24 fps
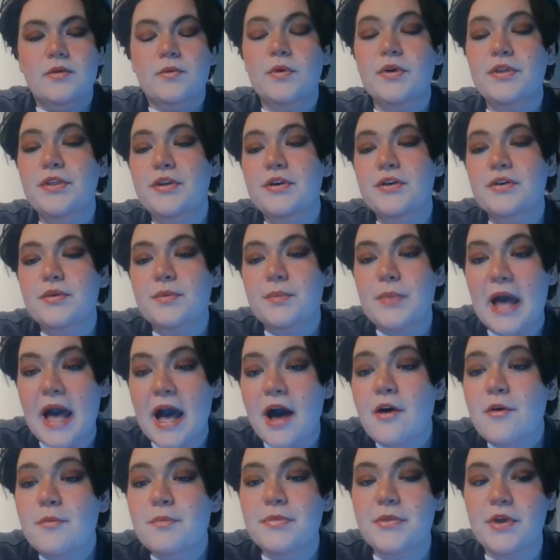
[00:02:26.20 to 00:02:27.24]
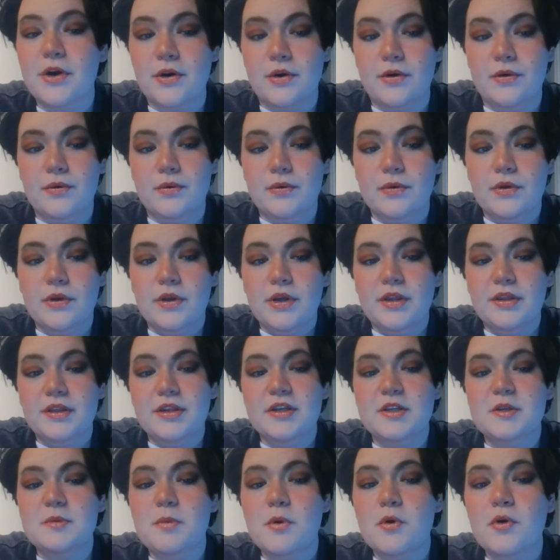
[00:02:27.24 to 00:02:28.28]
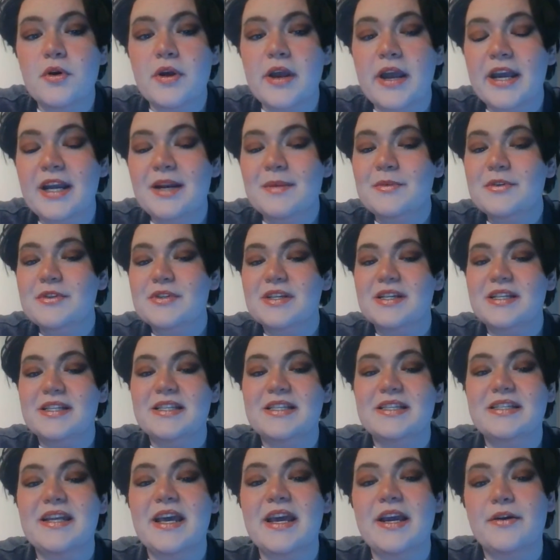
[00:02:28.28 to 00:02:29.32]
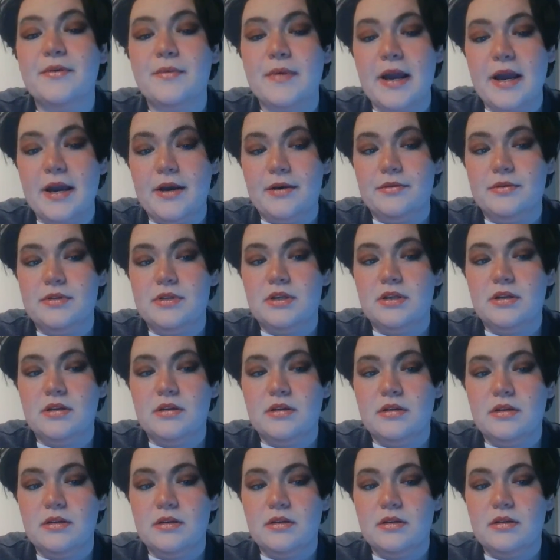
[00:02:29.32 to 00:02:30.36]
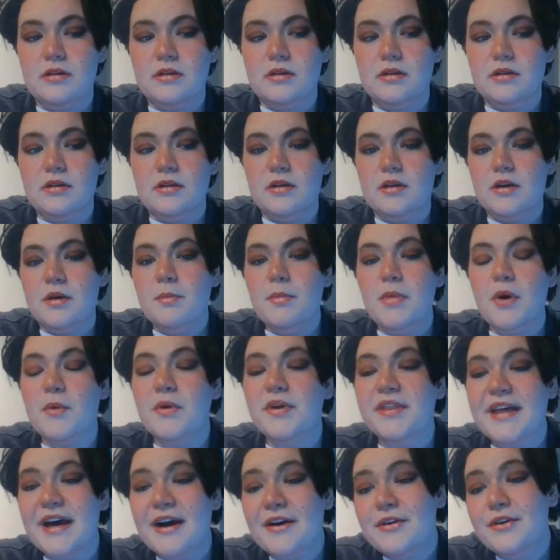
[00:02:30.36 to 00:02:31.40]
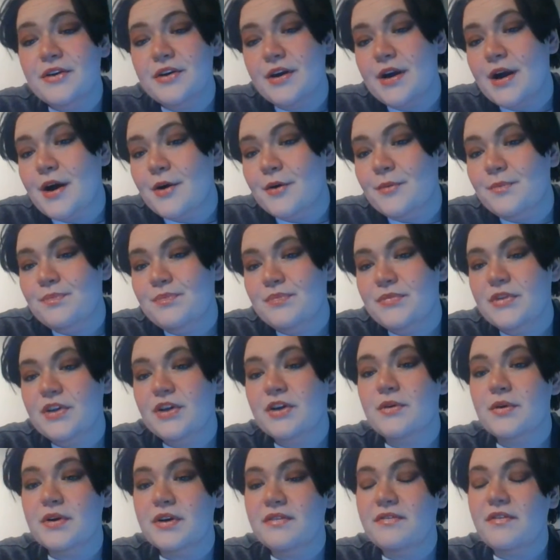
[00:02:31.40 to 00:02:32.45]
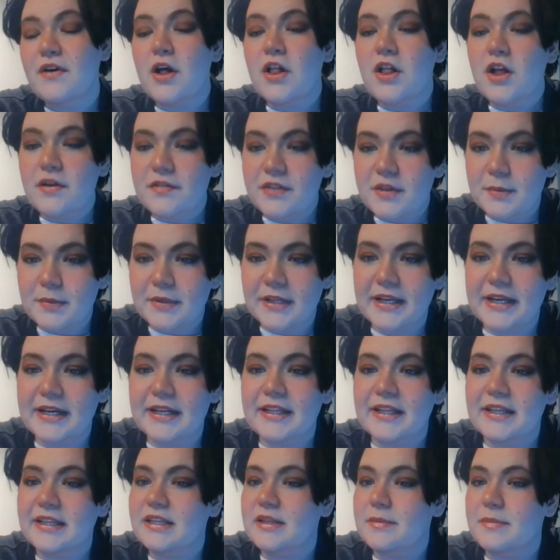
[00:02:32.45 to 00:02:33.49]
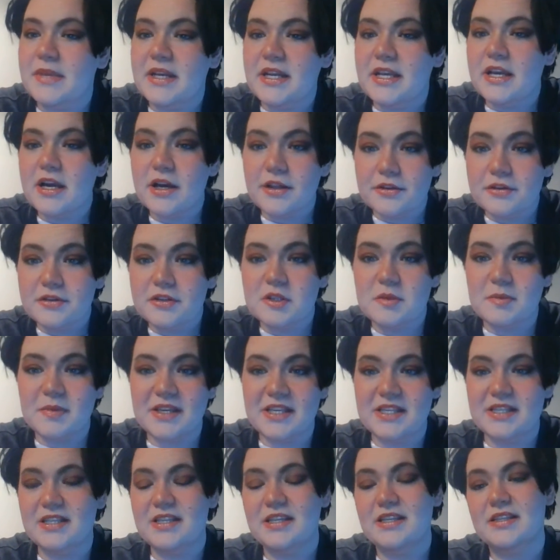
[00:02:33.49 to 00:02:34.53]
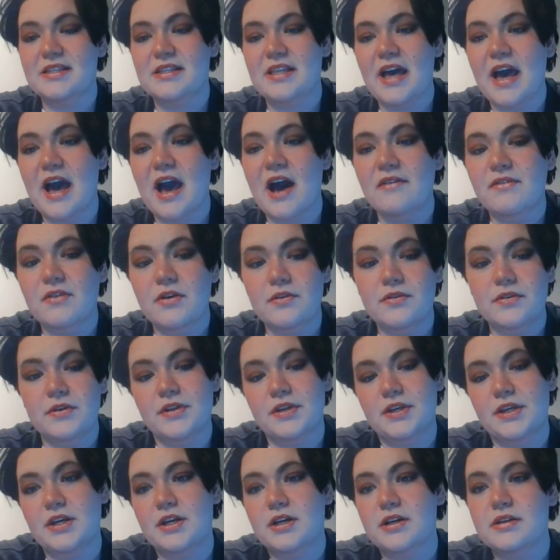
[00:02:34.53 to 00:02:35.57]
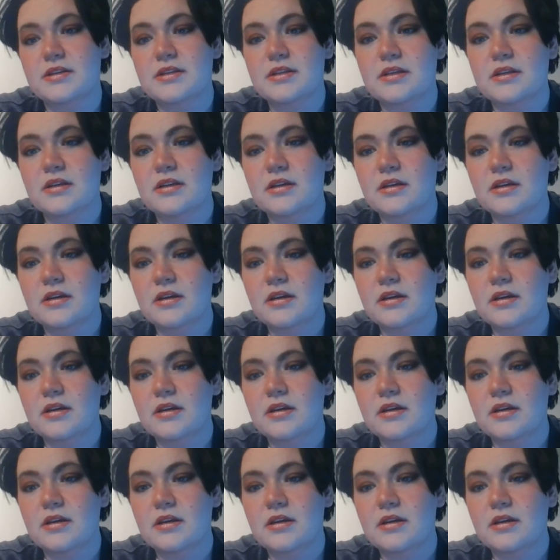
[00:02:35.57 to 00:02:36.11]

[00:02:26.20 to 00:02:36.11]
With your help, though, these poor animals can stay around. But without your help, they're going to fall off the planet like the many other species that have over the years.